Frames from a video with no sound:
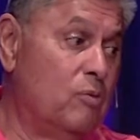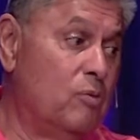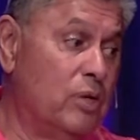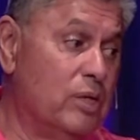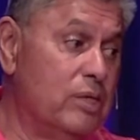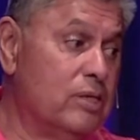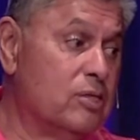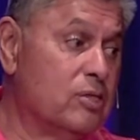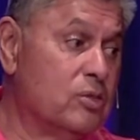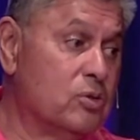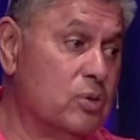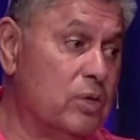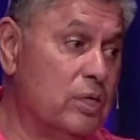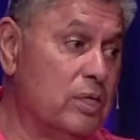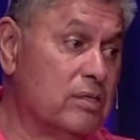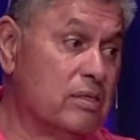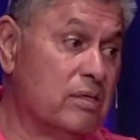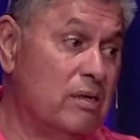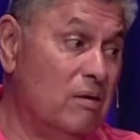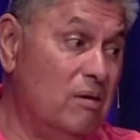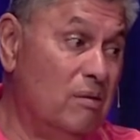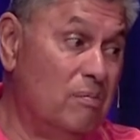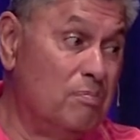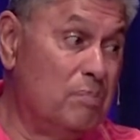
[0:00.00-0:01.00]
run this race, because
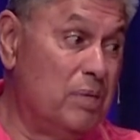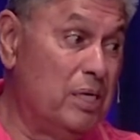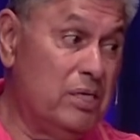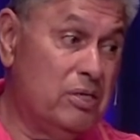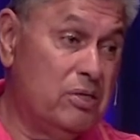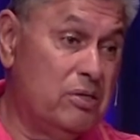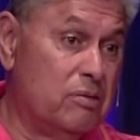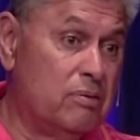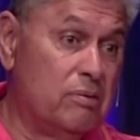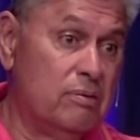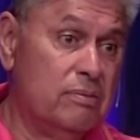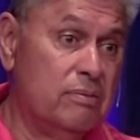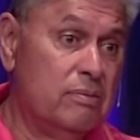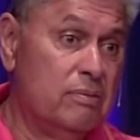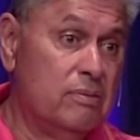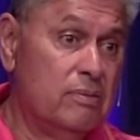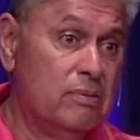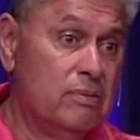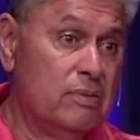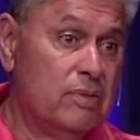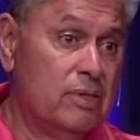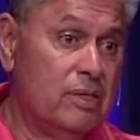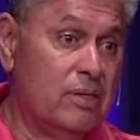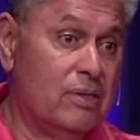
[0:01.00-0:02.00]
I'm going to beat you.
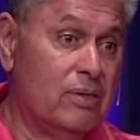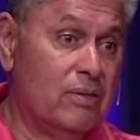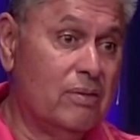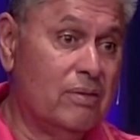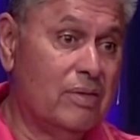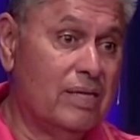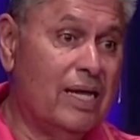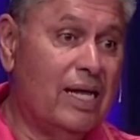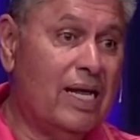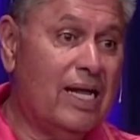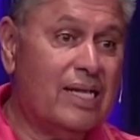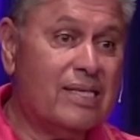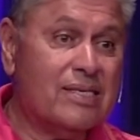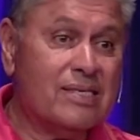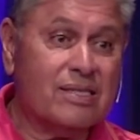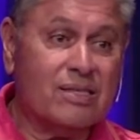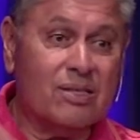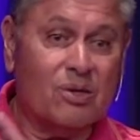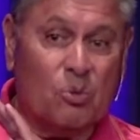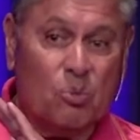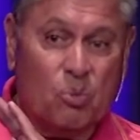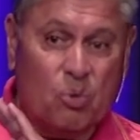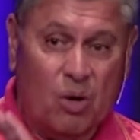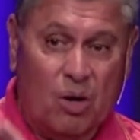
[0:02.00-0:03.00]
You know, that's
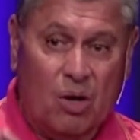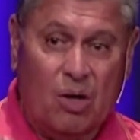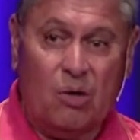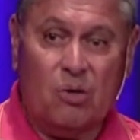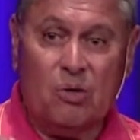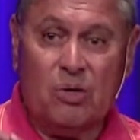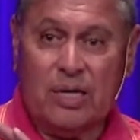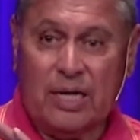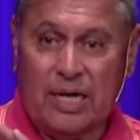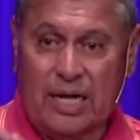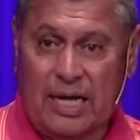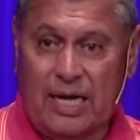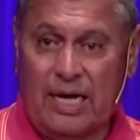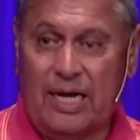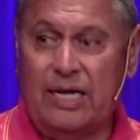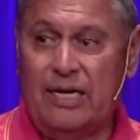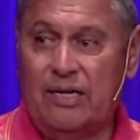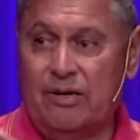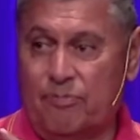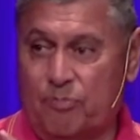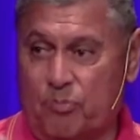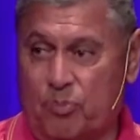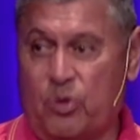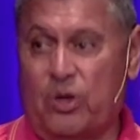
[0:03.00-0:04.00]
the wrong kind
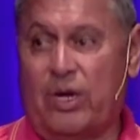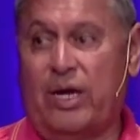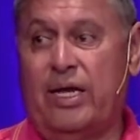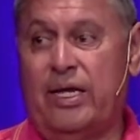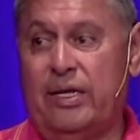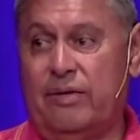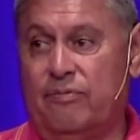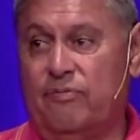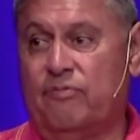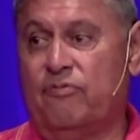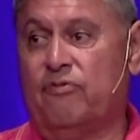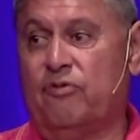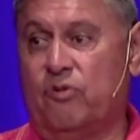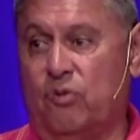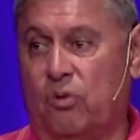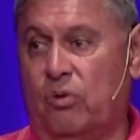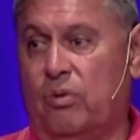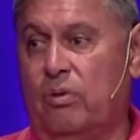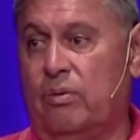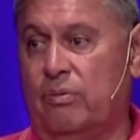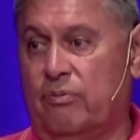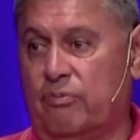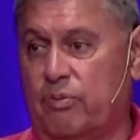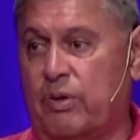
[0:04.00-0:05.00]
of pride,
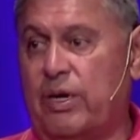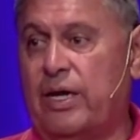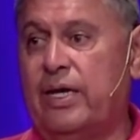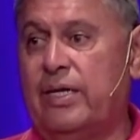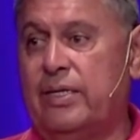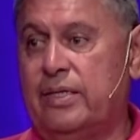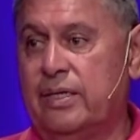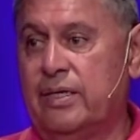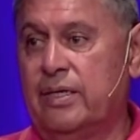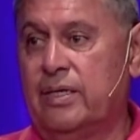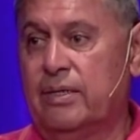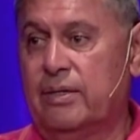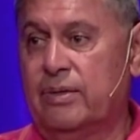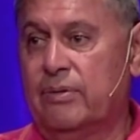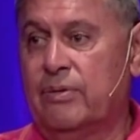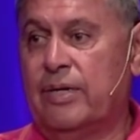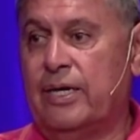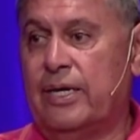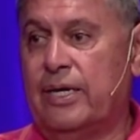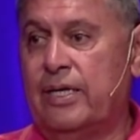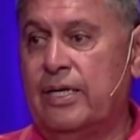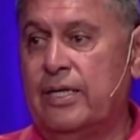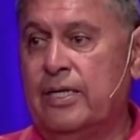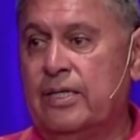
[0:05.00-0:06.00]

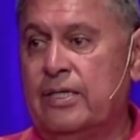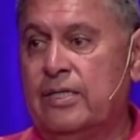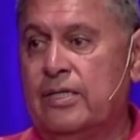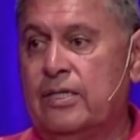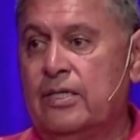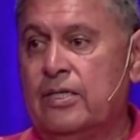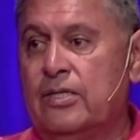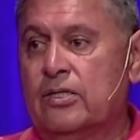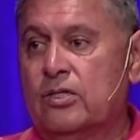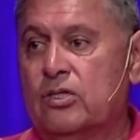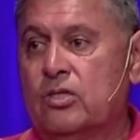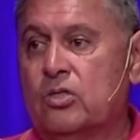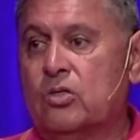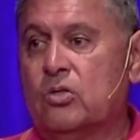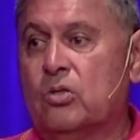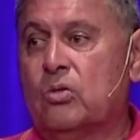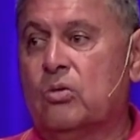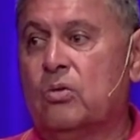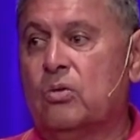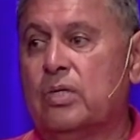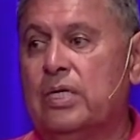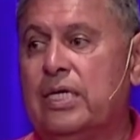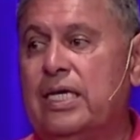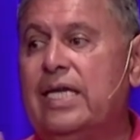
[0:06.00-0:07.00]
right?
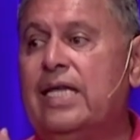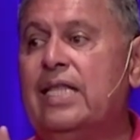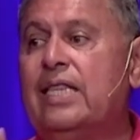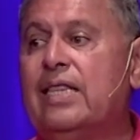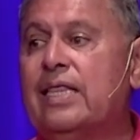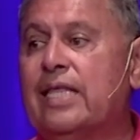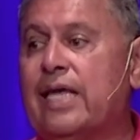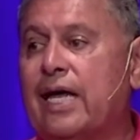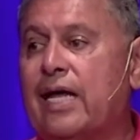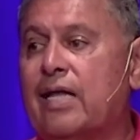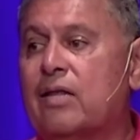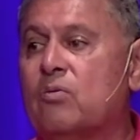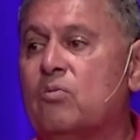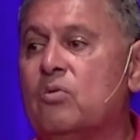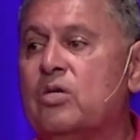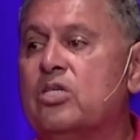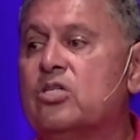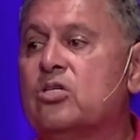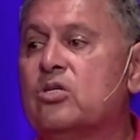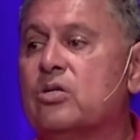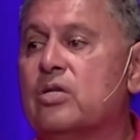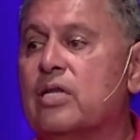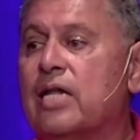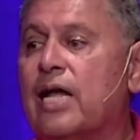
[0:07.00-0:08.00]
So in that, we
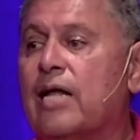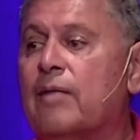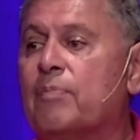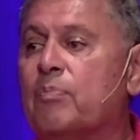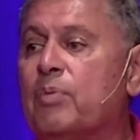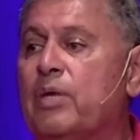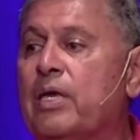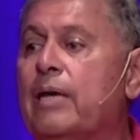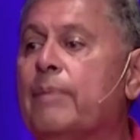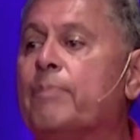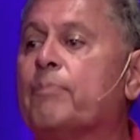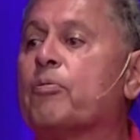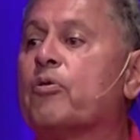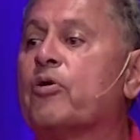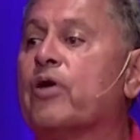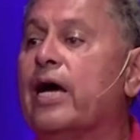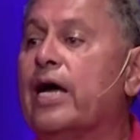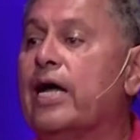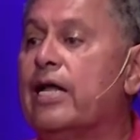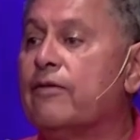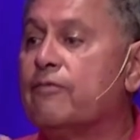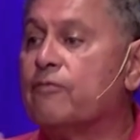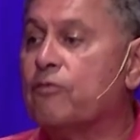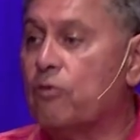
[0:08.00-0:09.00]
should not be
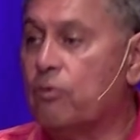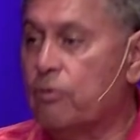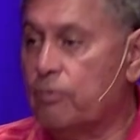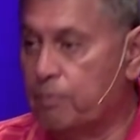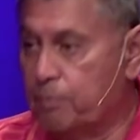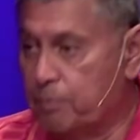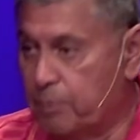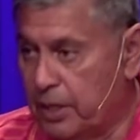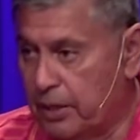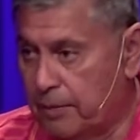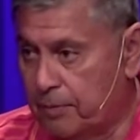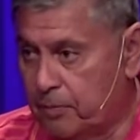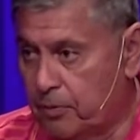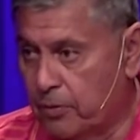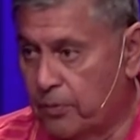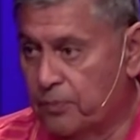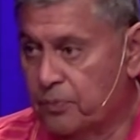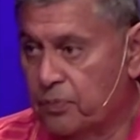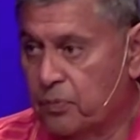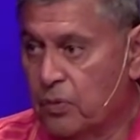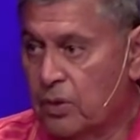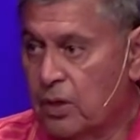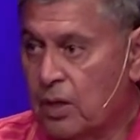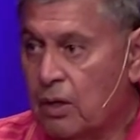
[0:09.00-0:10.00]
prideful people.
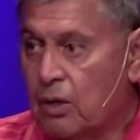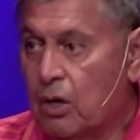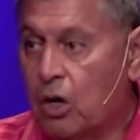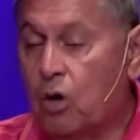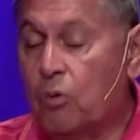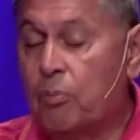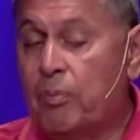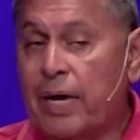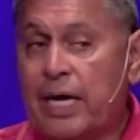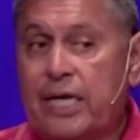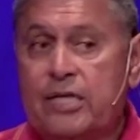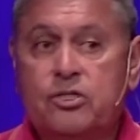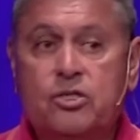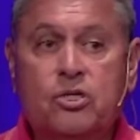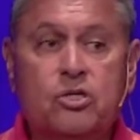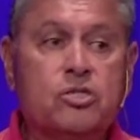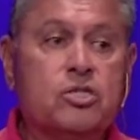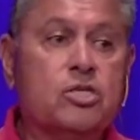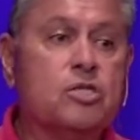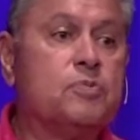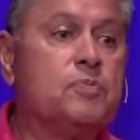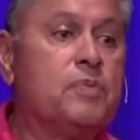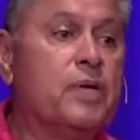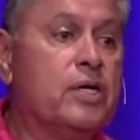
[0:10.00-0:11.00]
Oh, my church
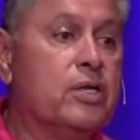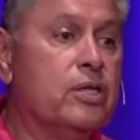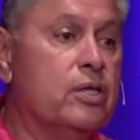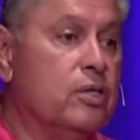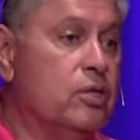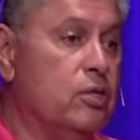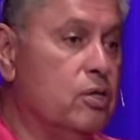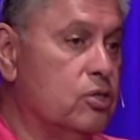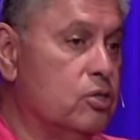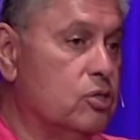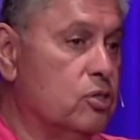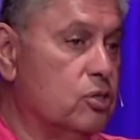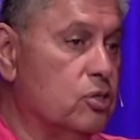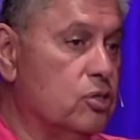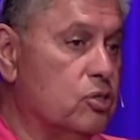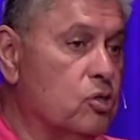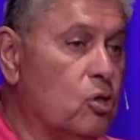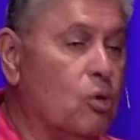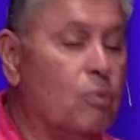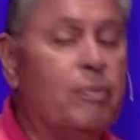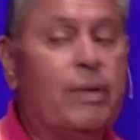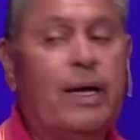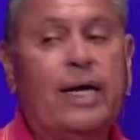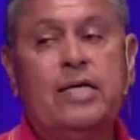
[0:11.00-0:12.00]
is bigger than your church. Oh,
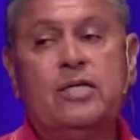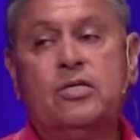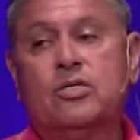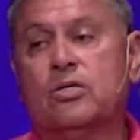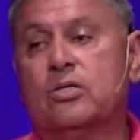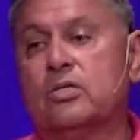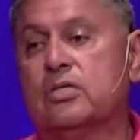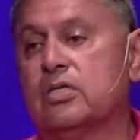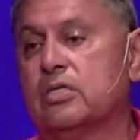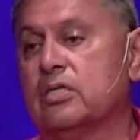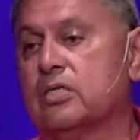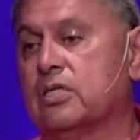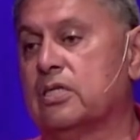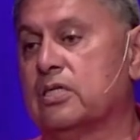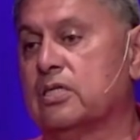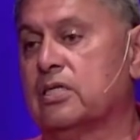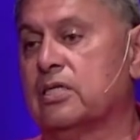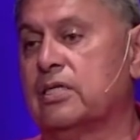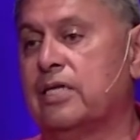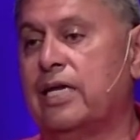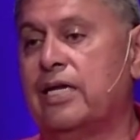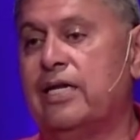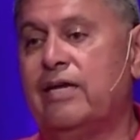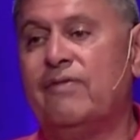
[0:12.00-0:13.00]
my church is this and
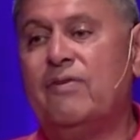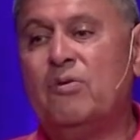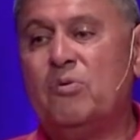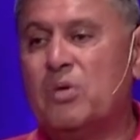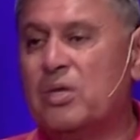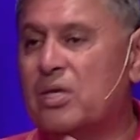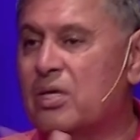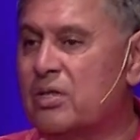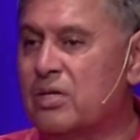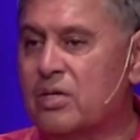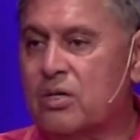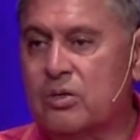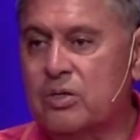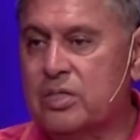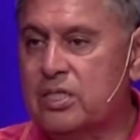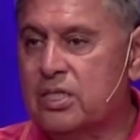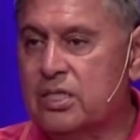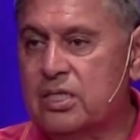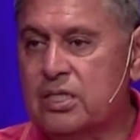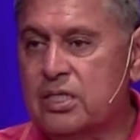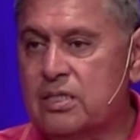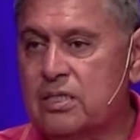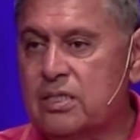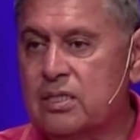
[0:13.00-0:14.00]
that, even with other
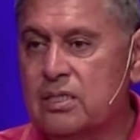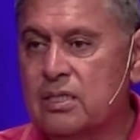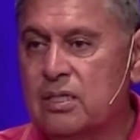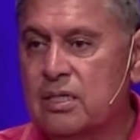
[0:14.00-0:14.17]
Christians,